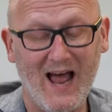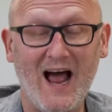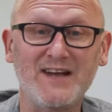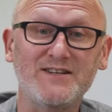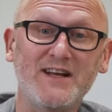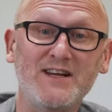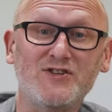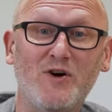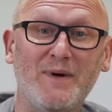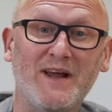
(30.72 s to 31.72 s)
And today's
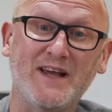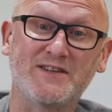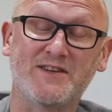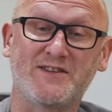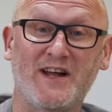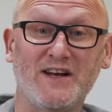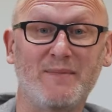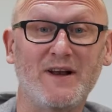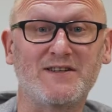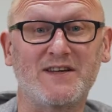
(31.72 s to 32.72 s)
topic is
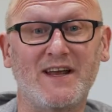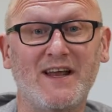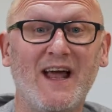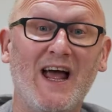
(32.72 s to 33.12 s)
sustainability,